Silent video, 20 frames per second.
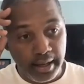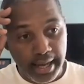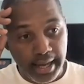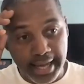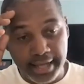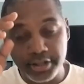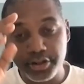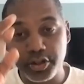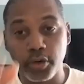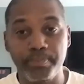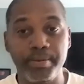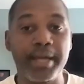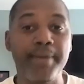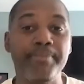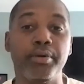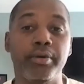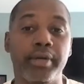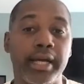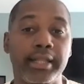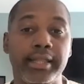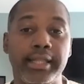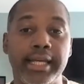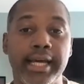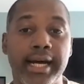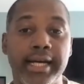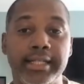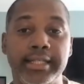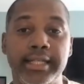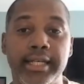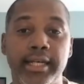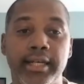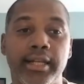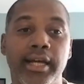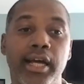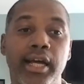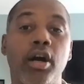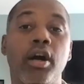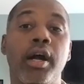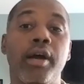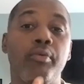And so people get the idea like,
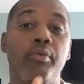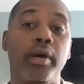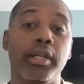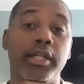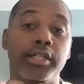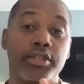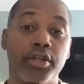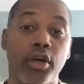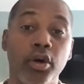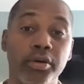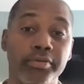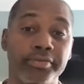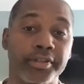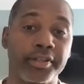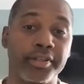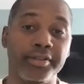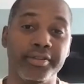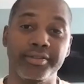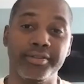all right, well, it's over.